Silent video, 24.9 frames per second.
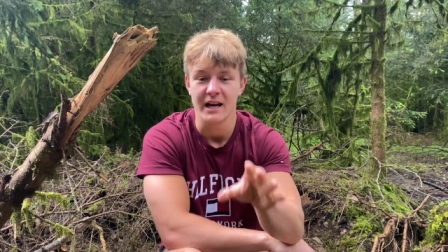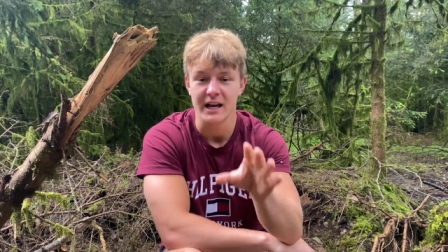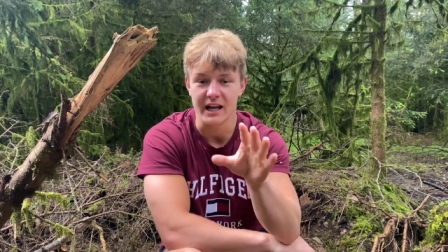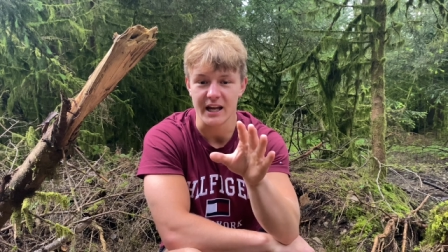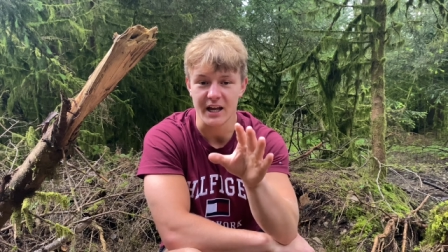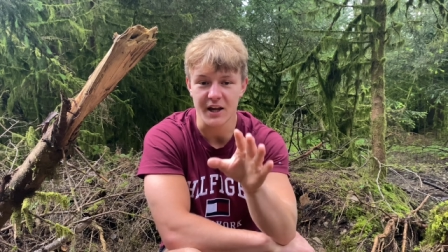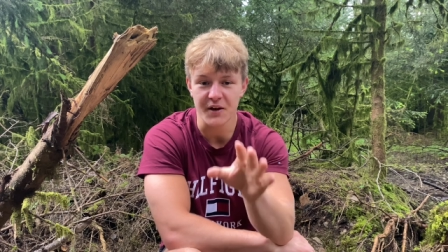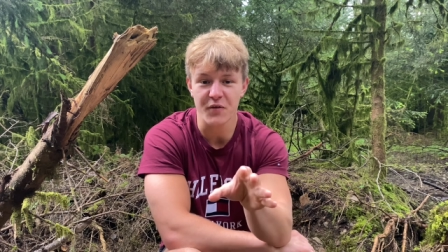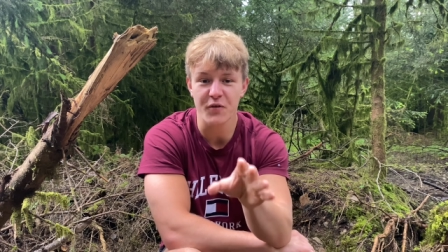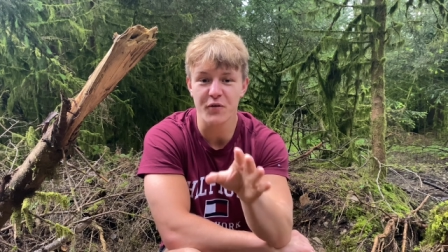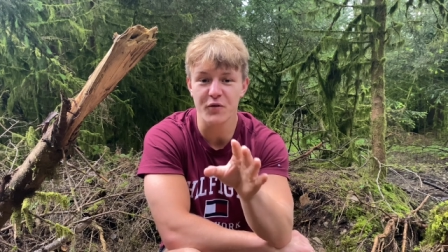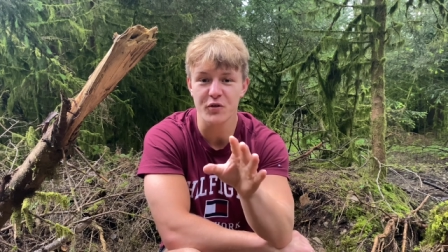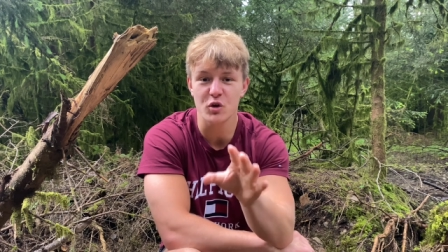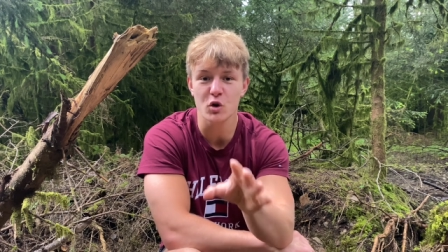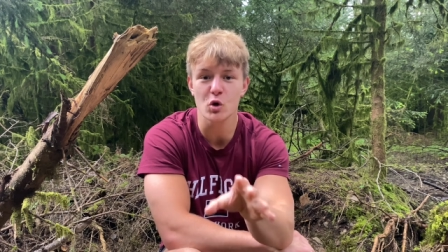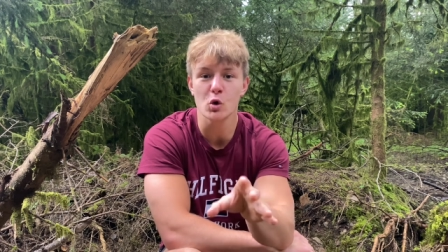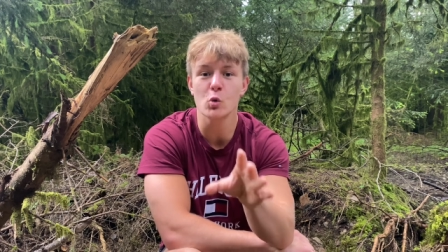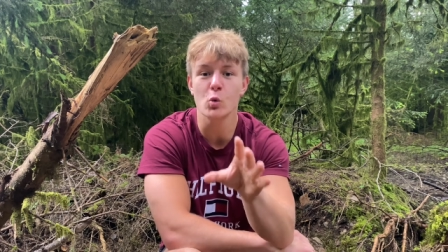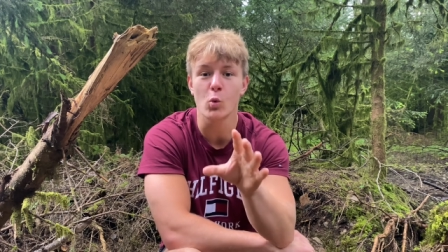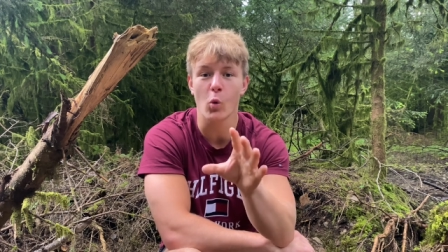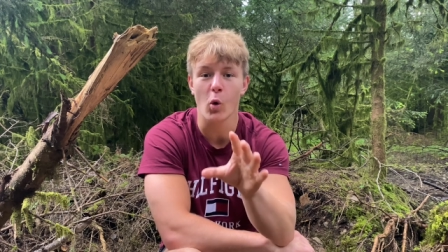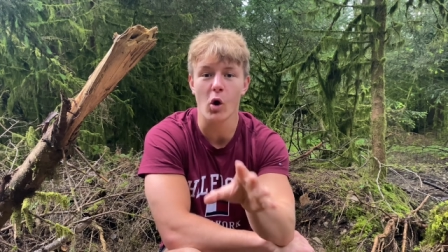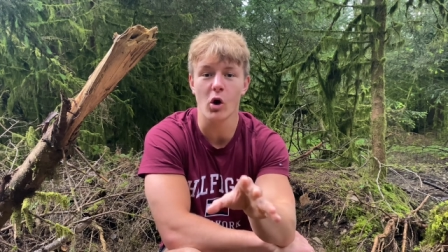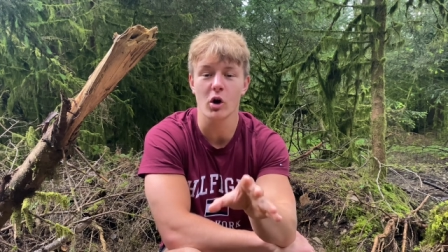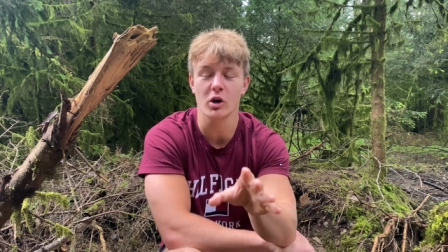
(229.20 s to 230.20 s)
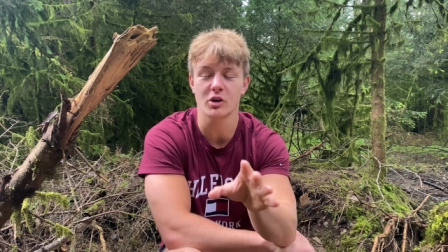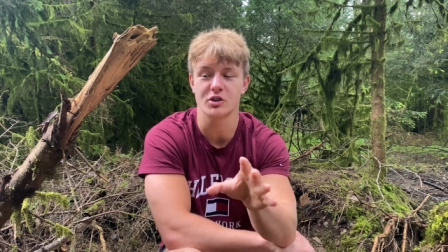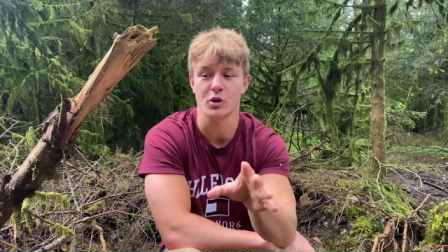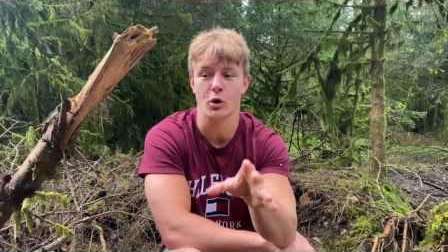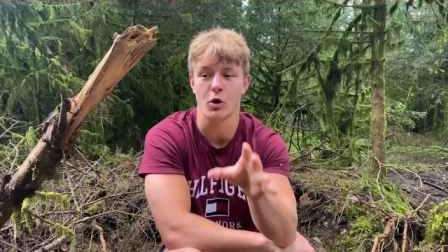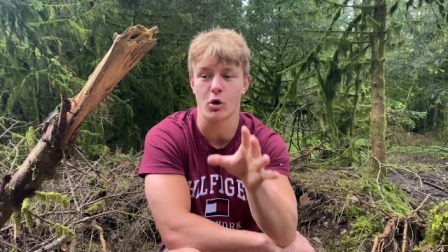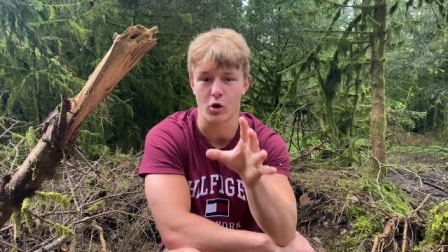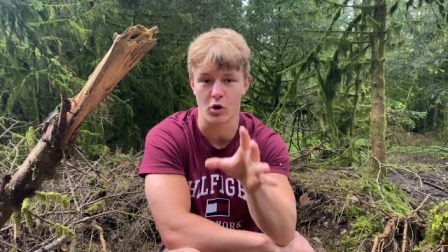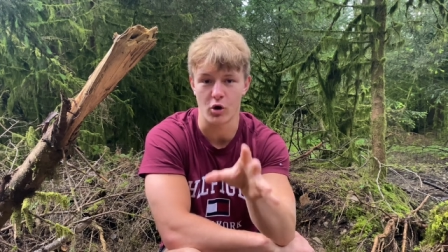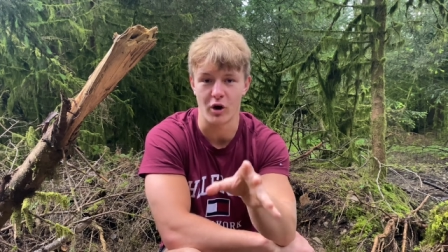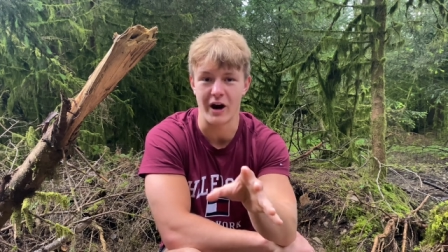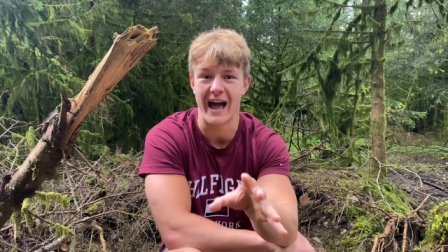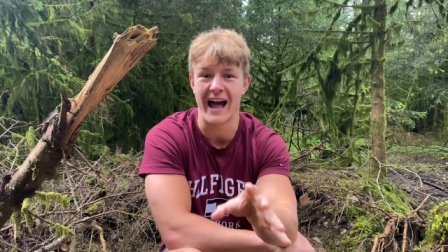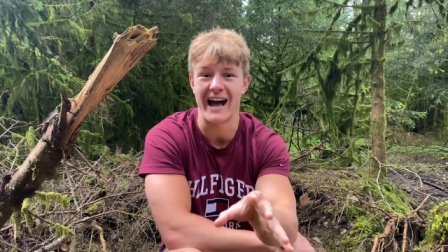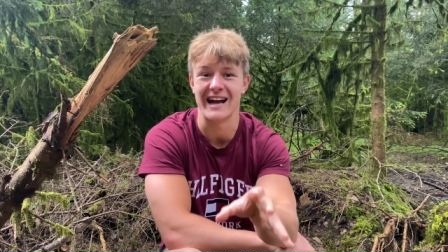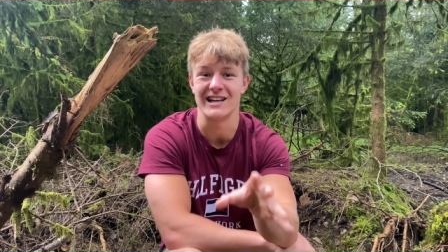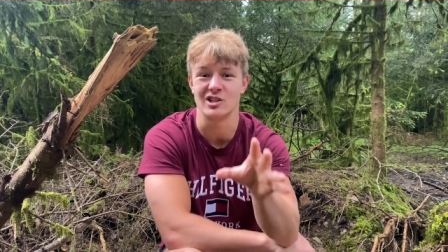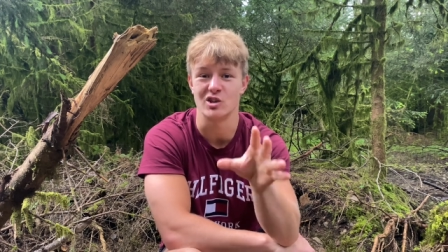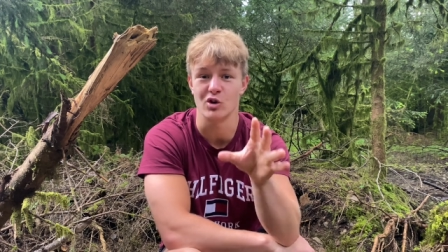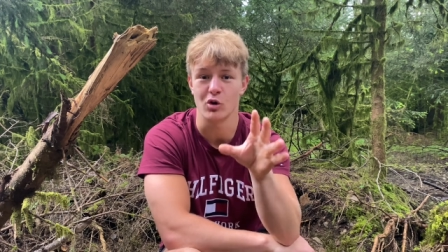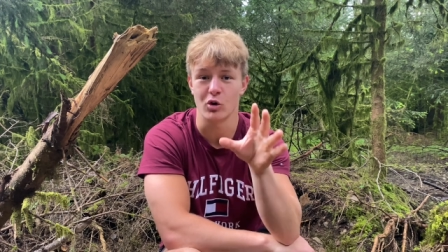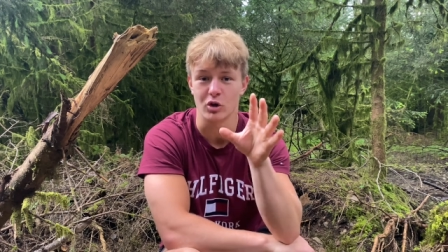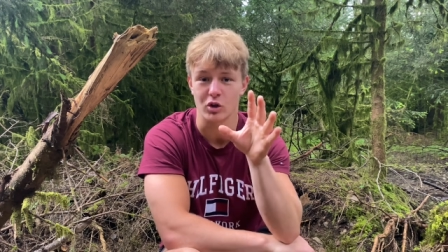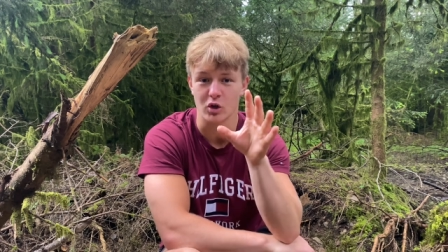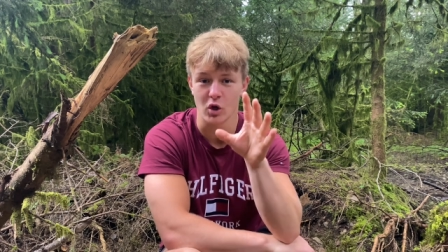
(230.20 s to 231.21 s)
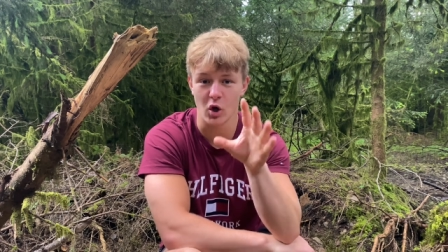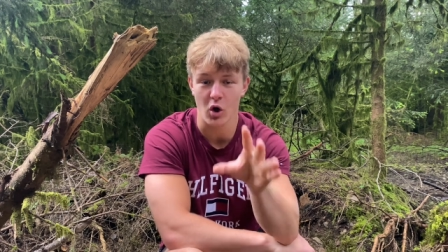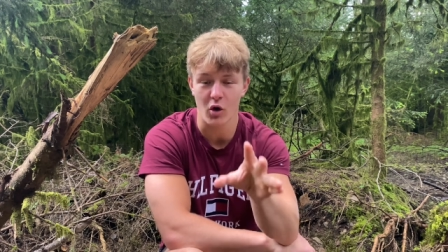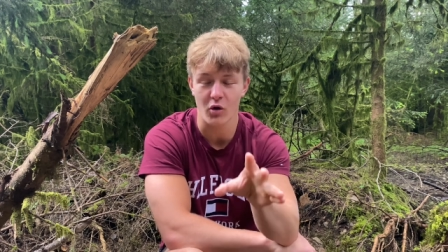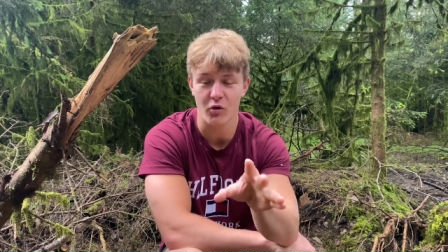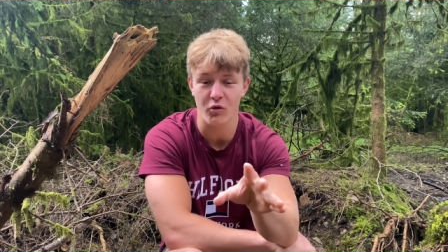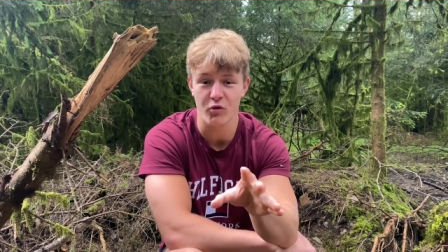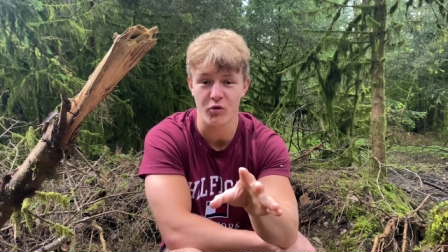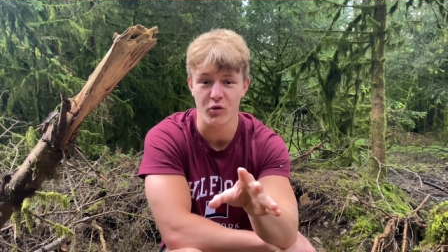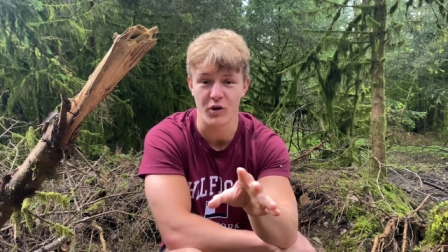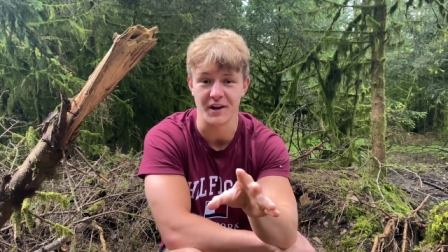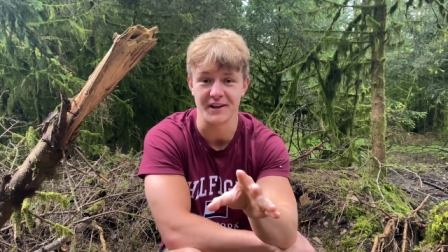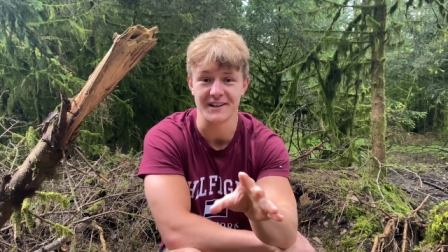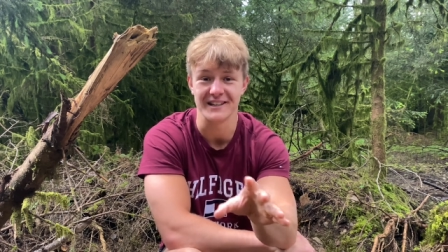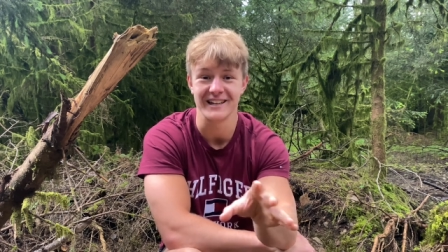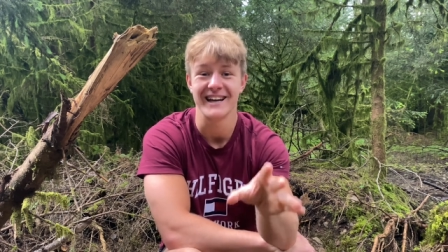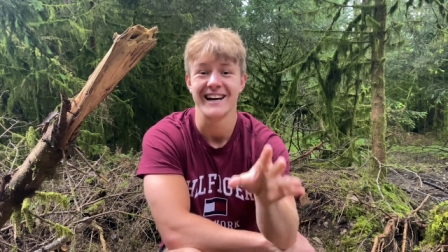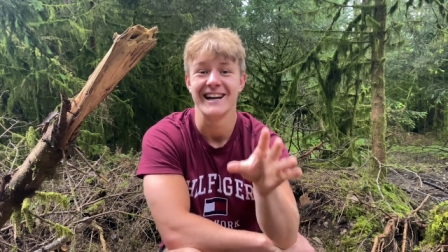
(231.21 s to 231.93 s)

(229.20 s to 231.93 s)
If you want her as your girlfriend,